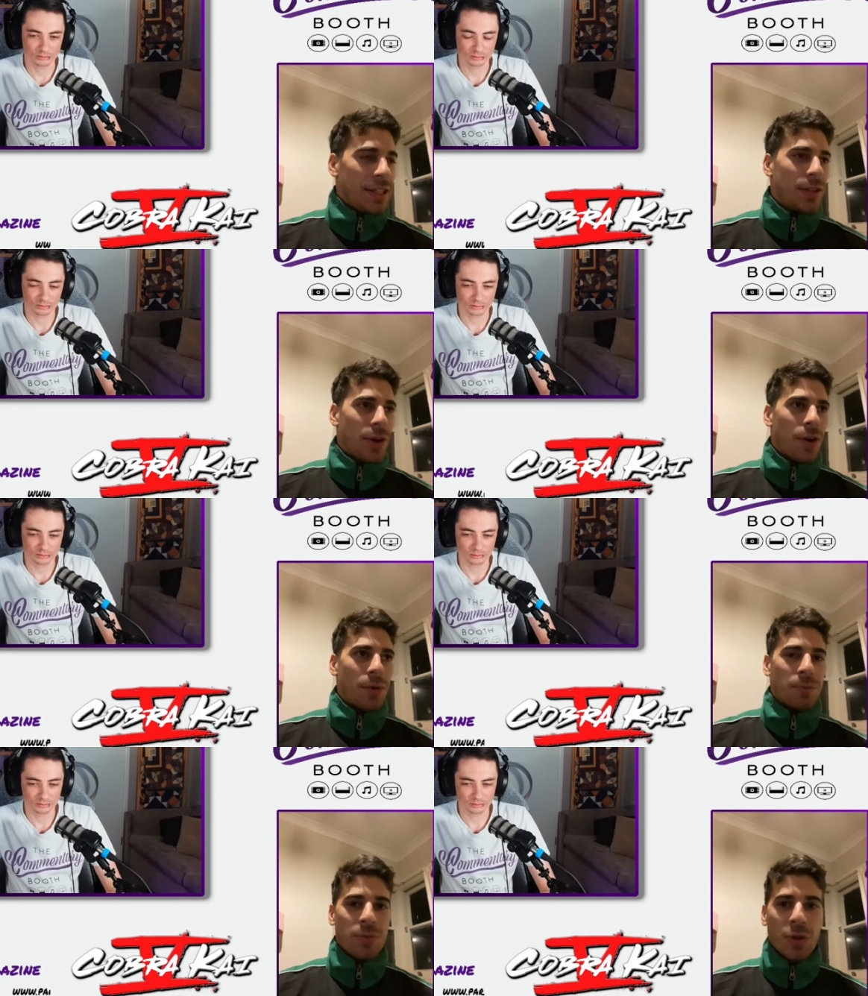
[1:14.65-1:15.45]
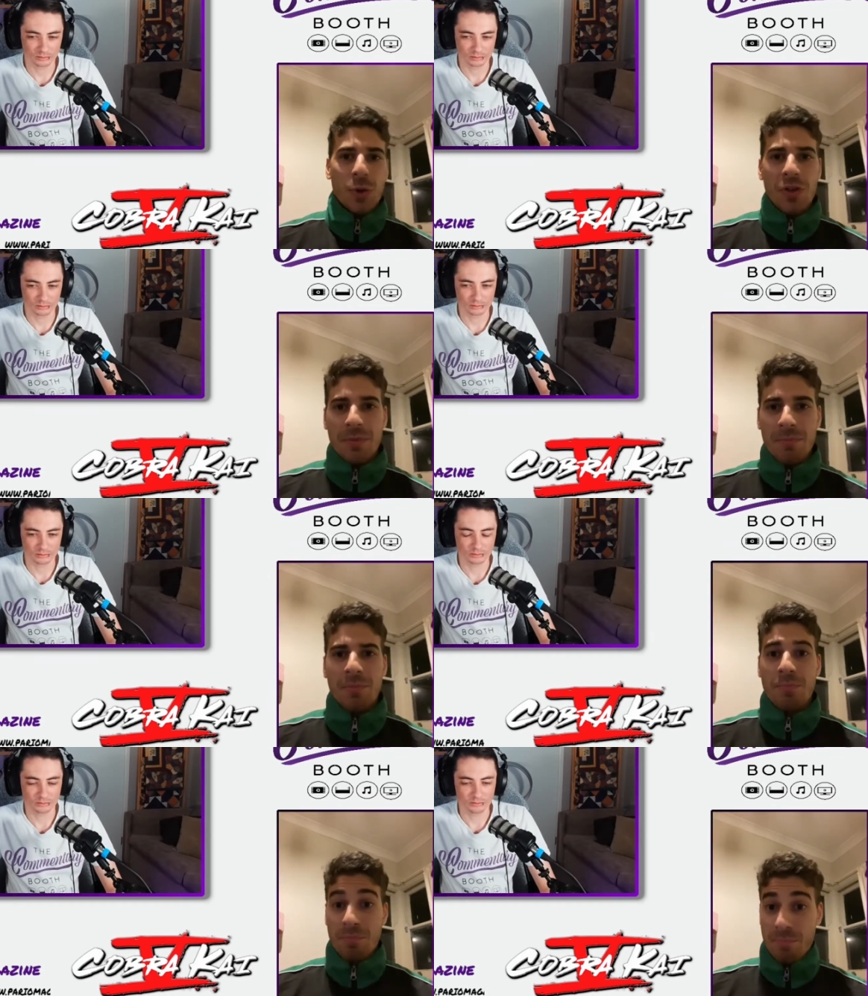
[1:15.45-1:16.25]
Speaker 1: you know, the growth in
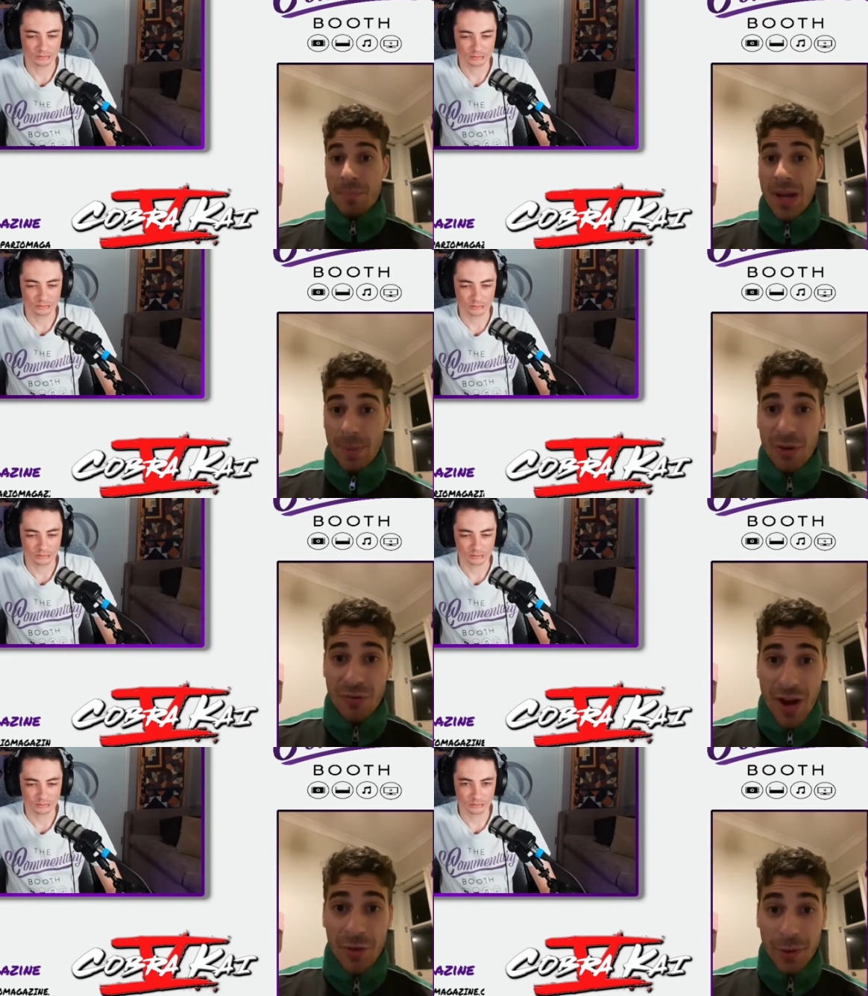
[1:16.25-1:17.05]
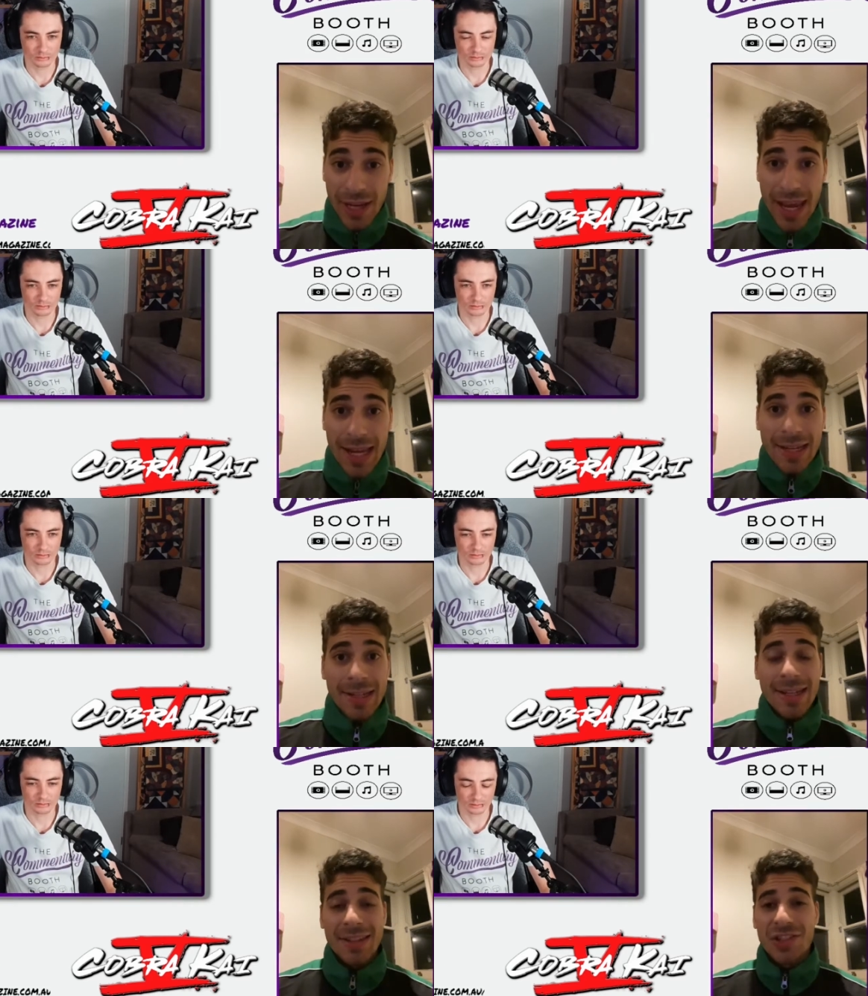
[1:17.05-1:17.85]
becoming a father
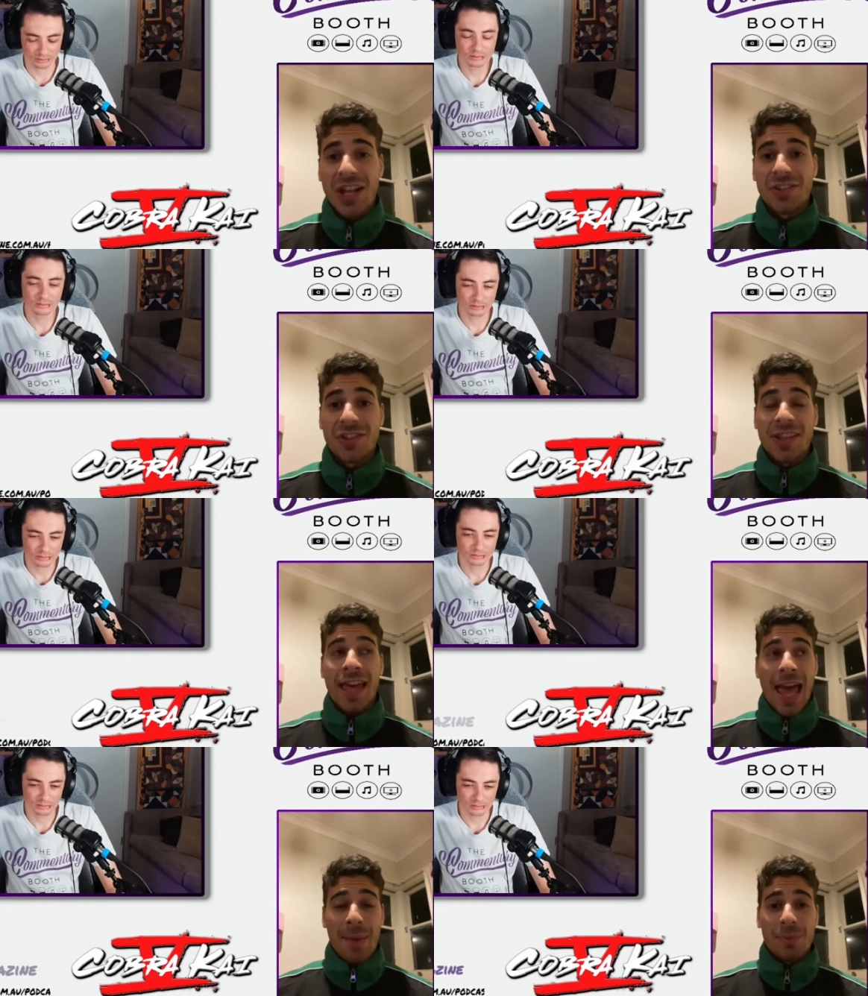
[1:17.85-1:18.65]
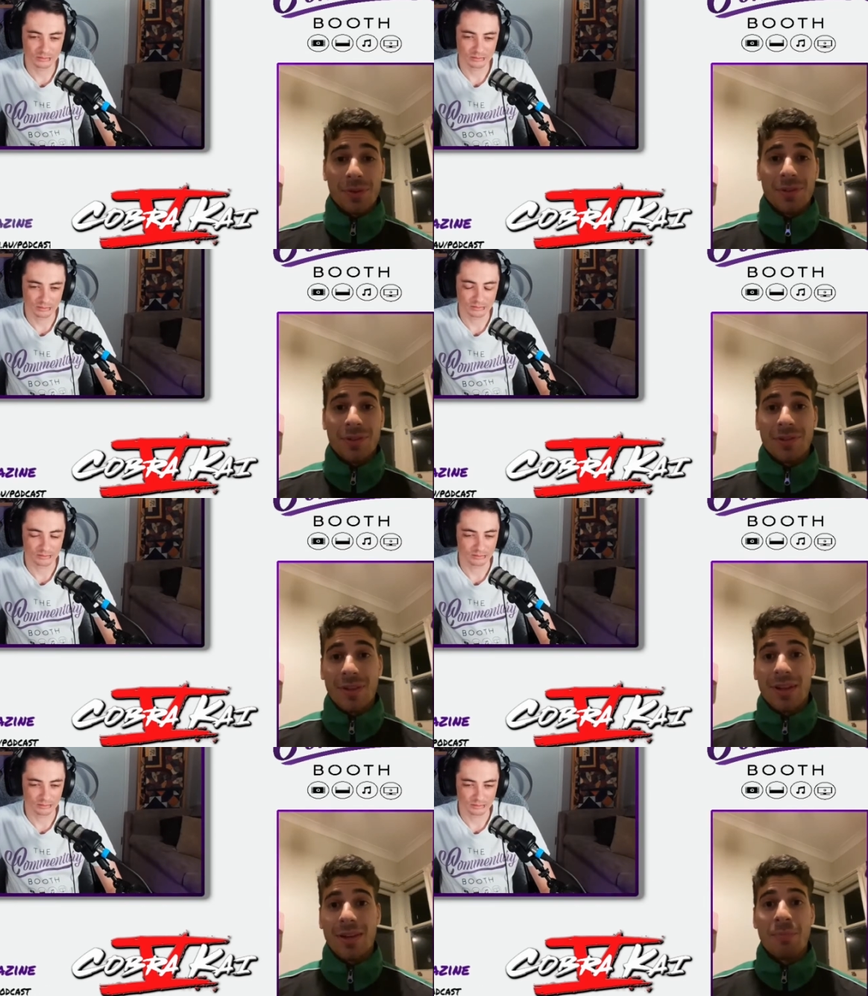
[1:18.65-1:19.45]
again and the challenges that that happens
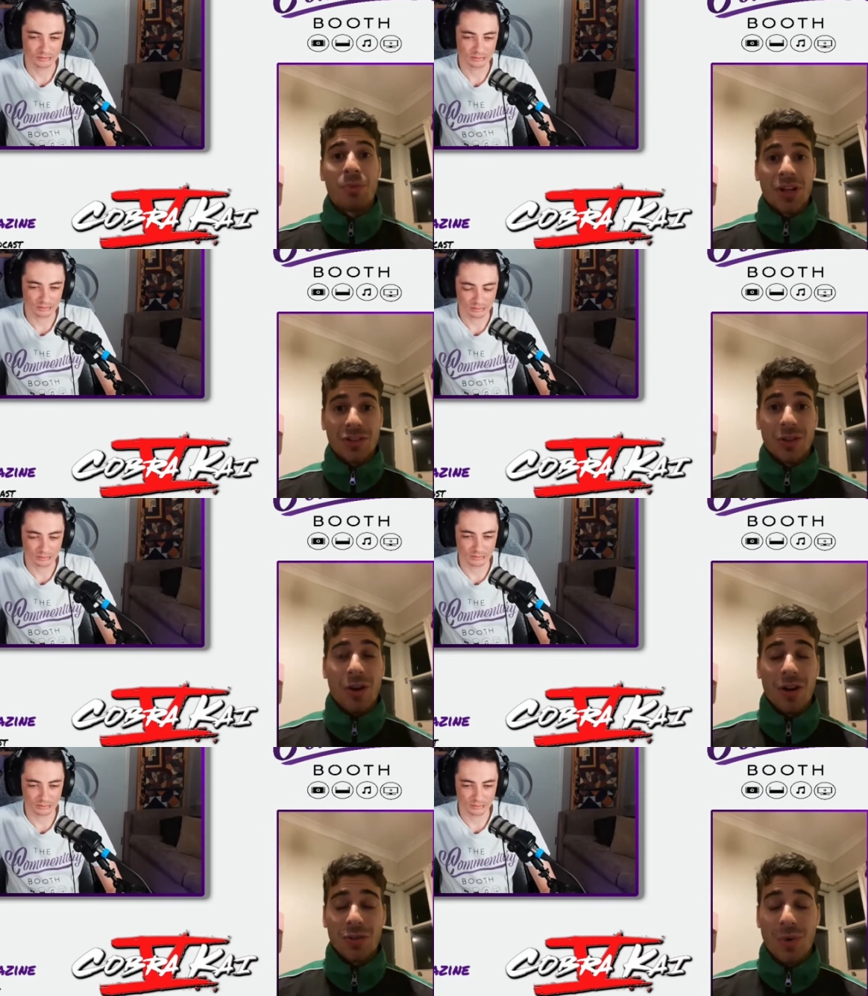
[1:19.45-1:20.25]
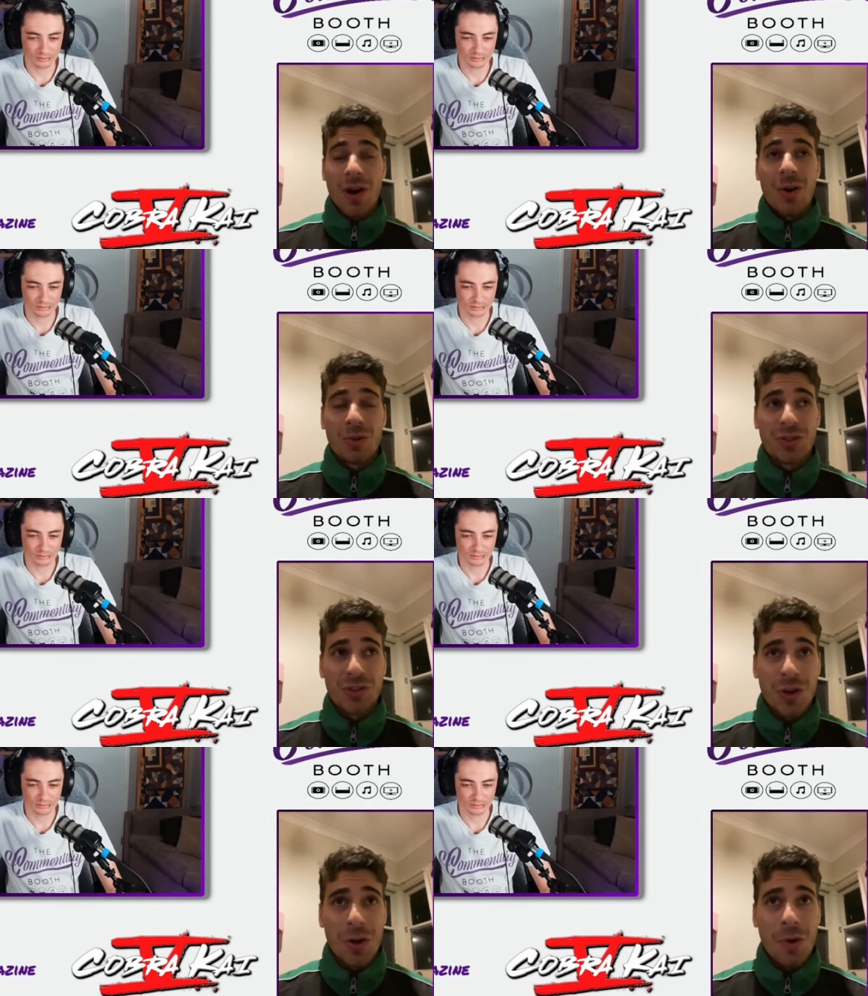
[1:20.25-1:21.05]
and, and brings along as well.
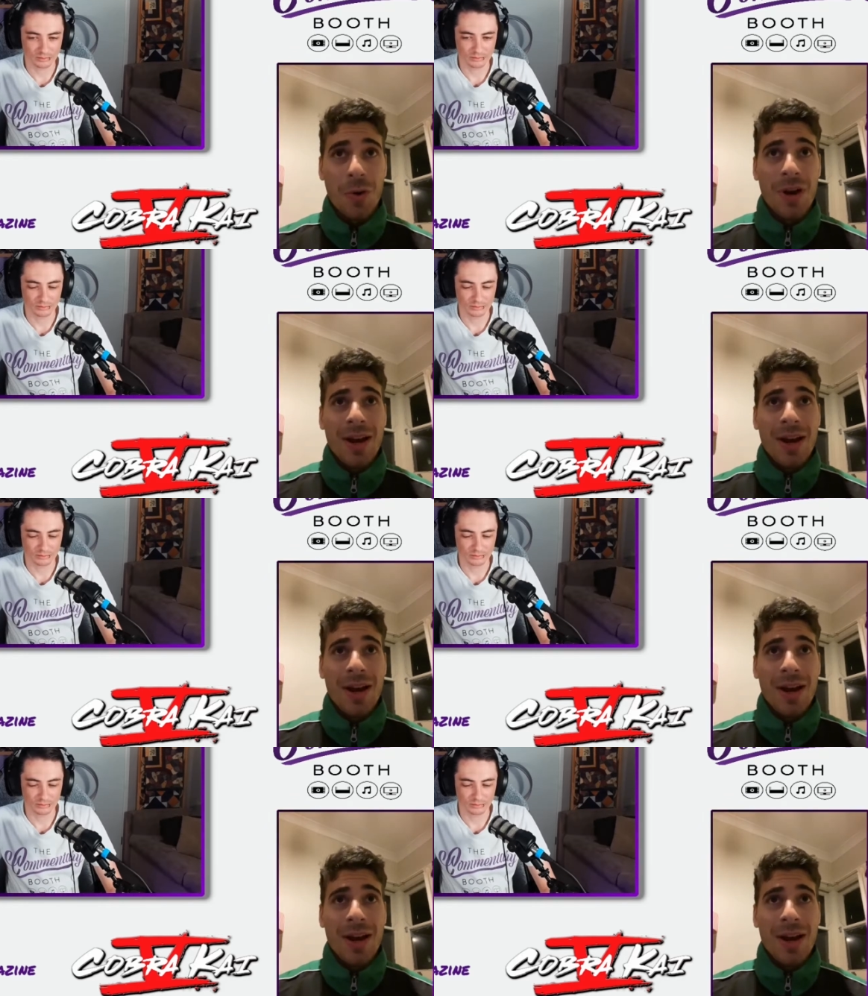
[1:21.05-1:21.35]
So